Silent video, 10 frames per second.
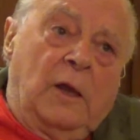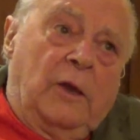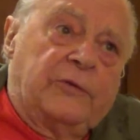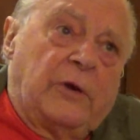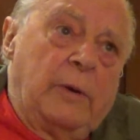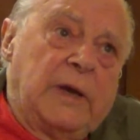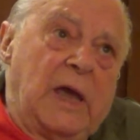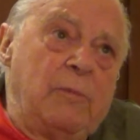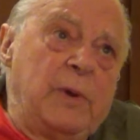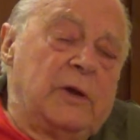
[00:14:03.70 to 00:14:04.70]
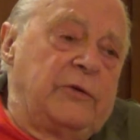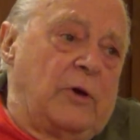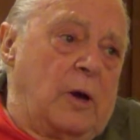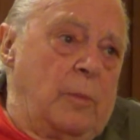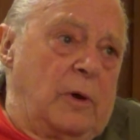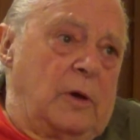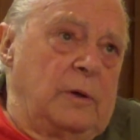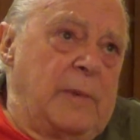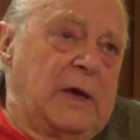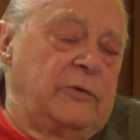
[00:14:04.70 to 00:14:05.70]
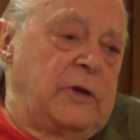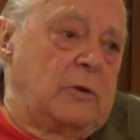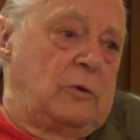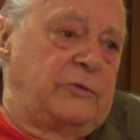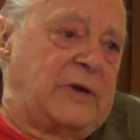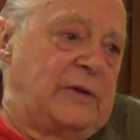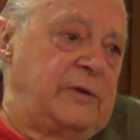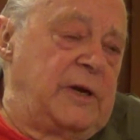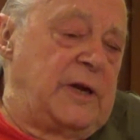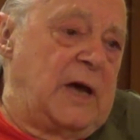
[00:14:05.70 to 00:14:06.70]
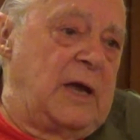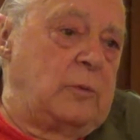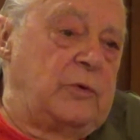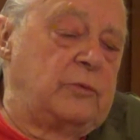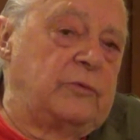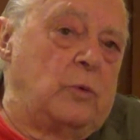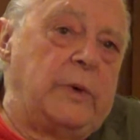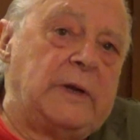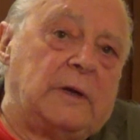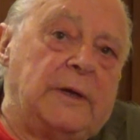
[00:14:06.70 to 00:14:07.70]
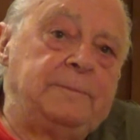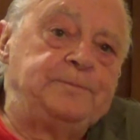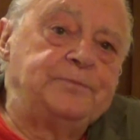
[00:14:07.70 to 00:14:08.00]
So he gave me a job on a magazine called Saturday Night, which was a weekly.